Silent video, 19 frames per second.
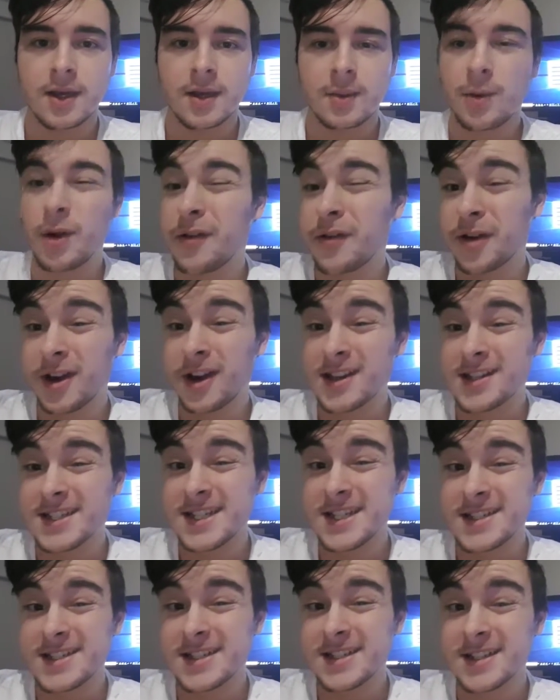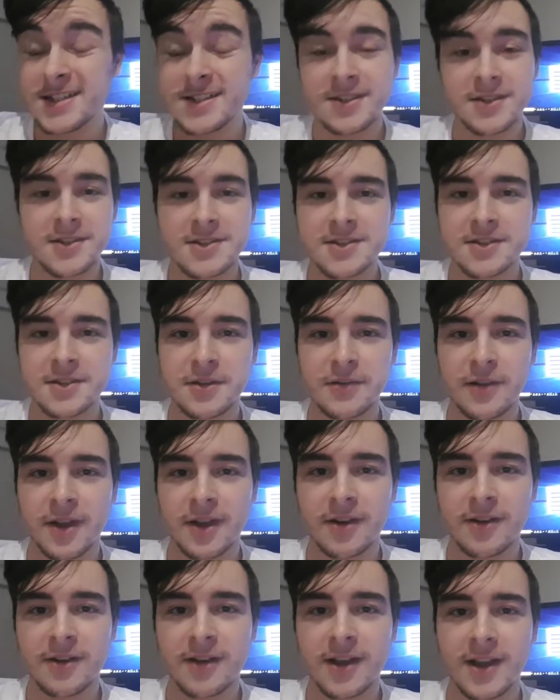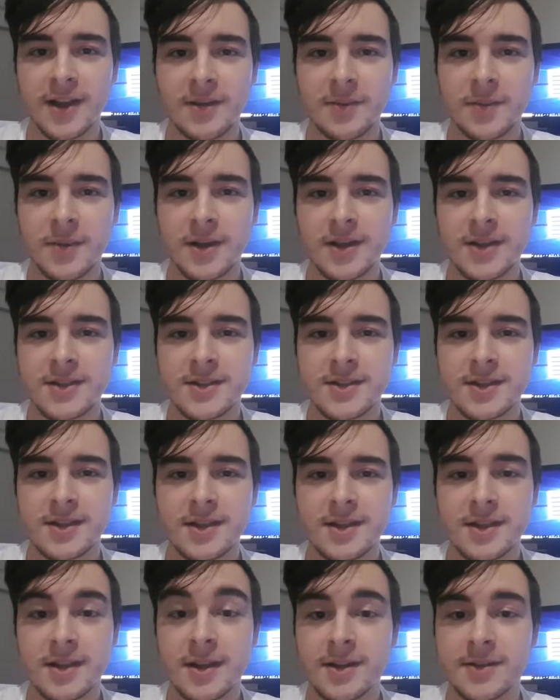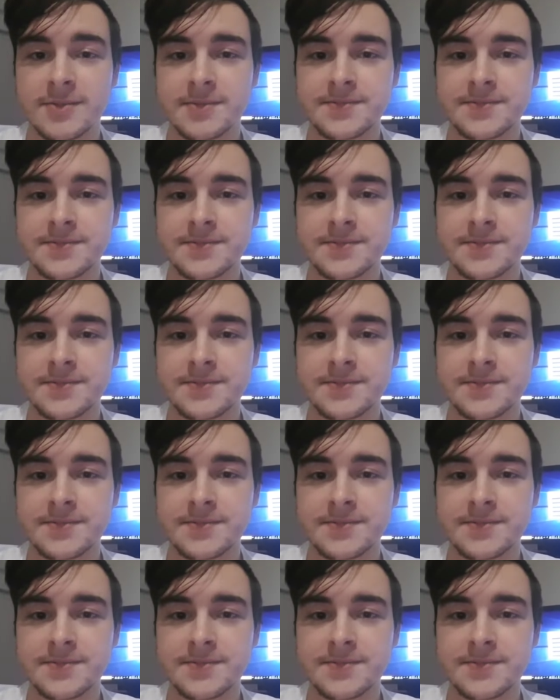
I'm not very artistic, so it doesn't look that great, but yeah.